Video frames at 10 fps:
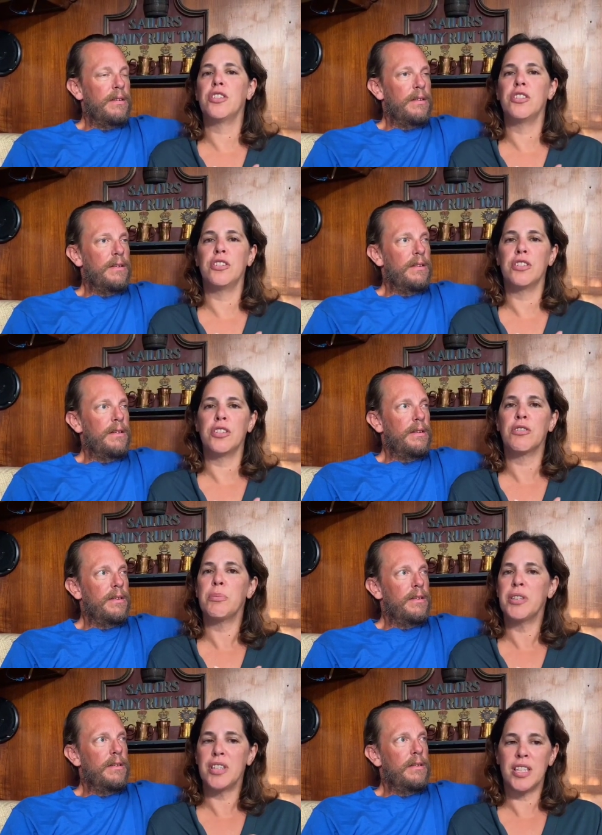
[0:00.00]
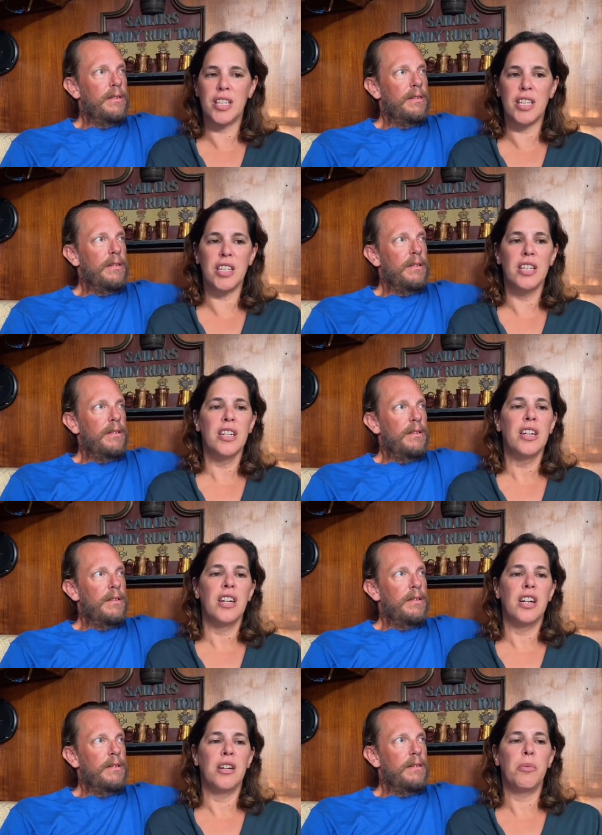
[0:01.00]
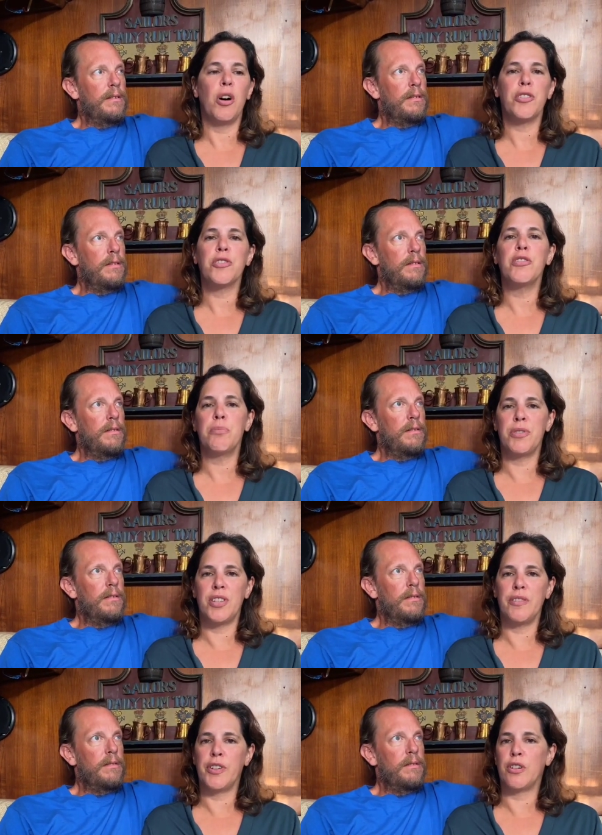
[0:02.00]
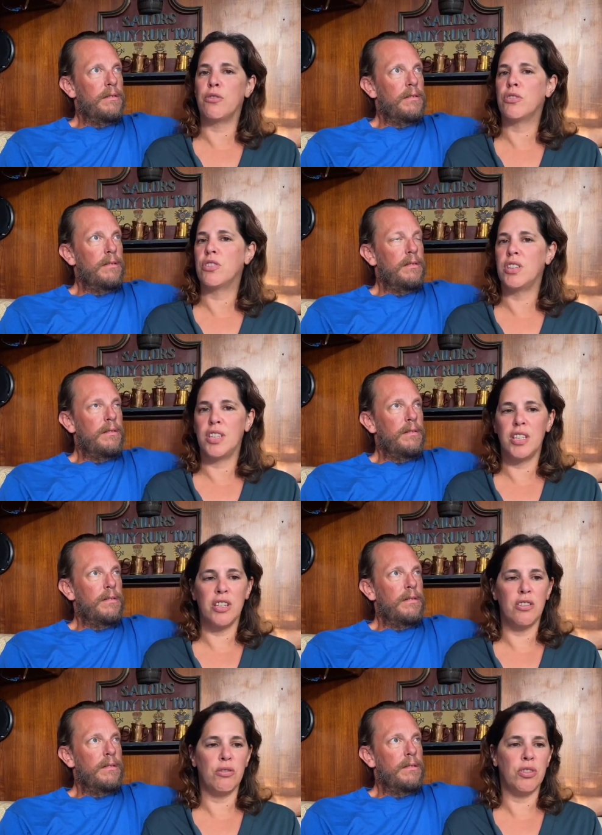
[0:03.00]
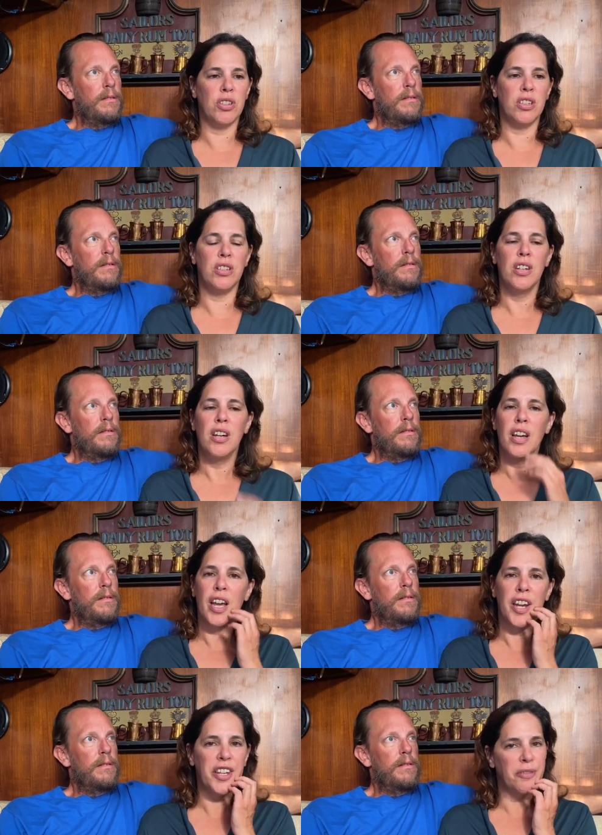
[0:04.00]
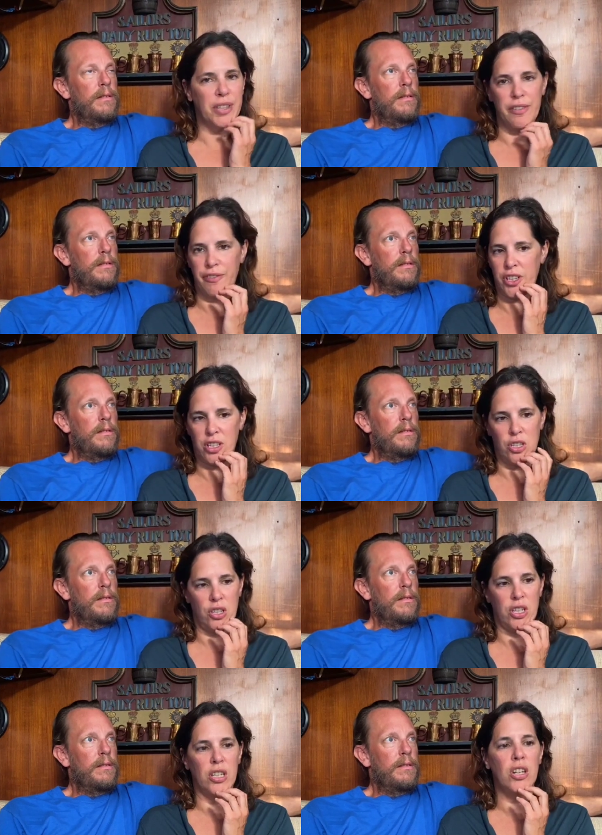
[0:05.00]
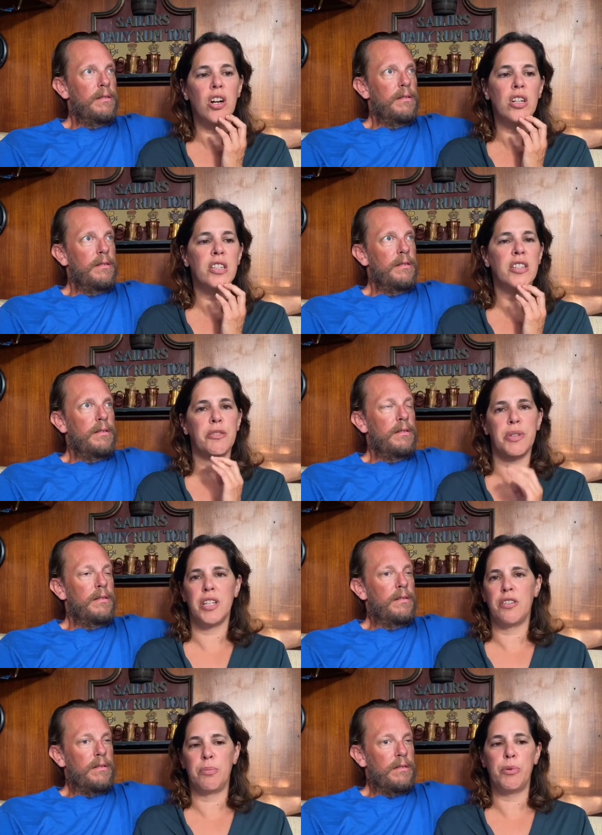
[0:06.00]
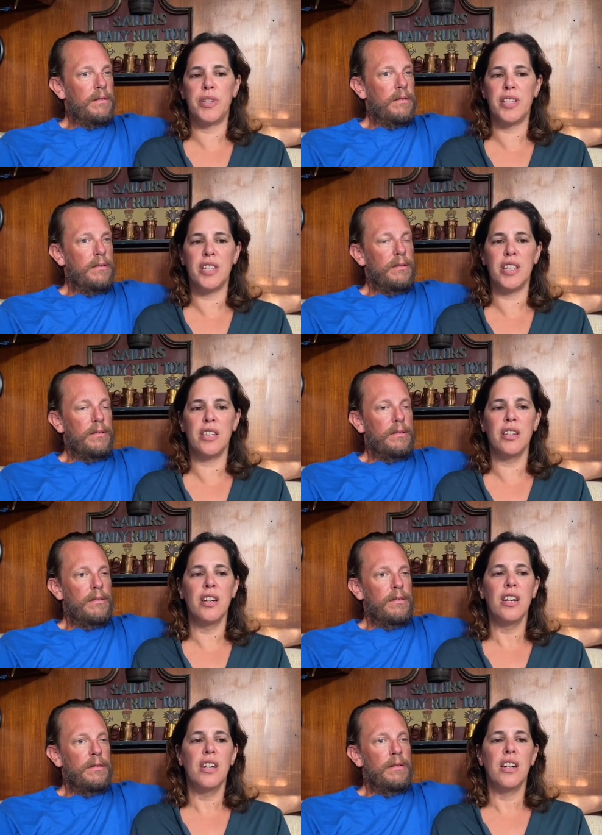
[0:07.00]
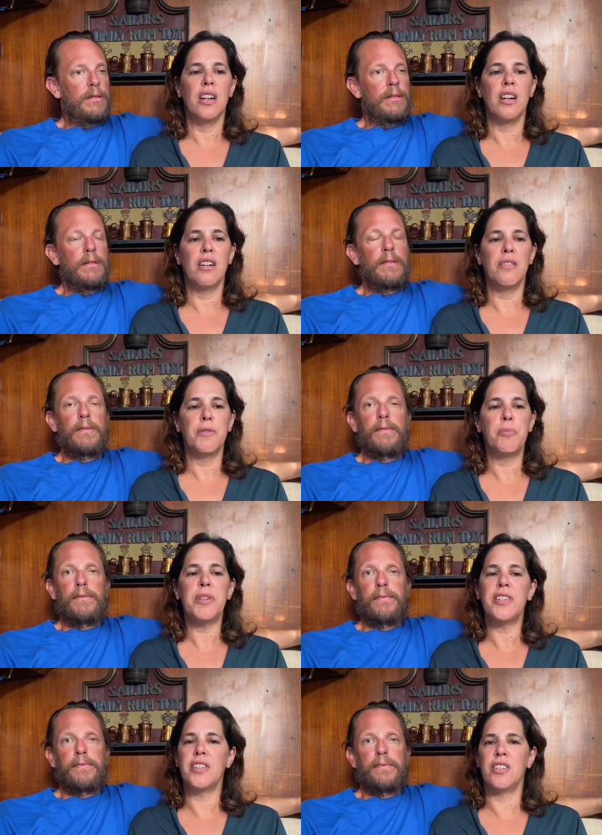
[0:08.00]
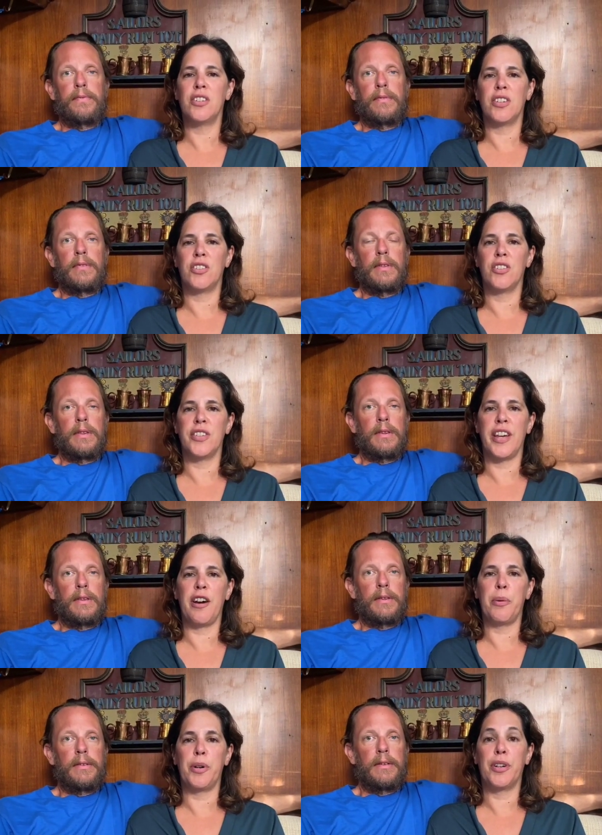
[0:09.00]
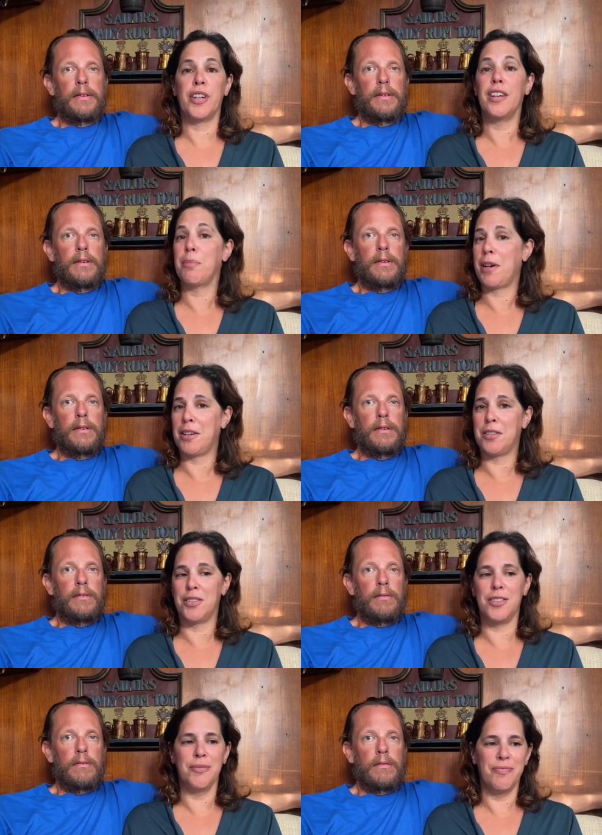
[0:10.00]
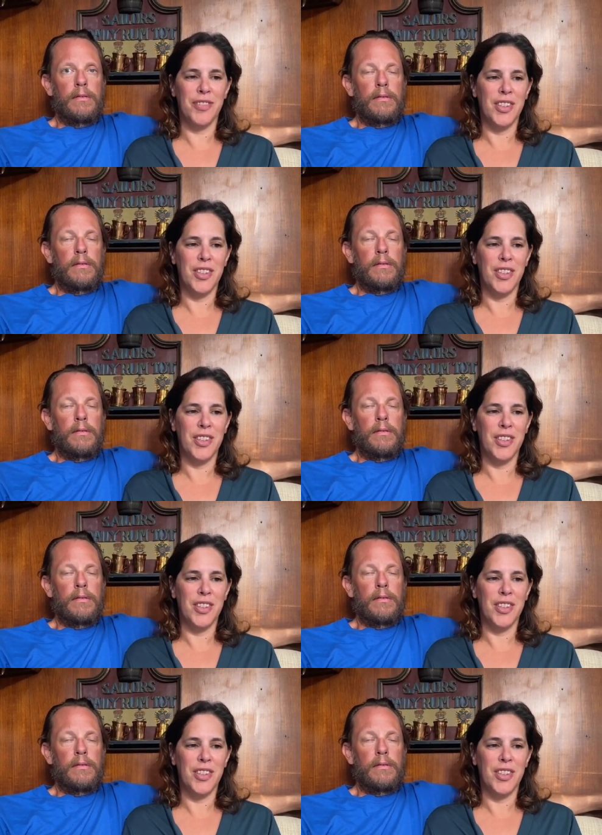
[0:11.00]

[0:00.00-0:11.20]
Speaker 1: here in the Caribbean Sea, um, also in the Pacific Ocean, Indian Ocean. Any reef fish can cause ciguatera poisoning. Um, species such as our king mackerel,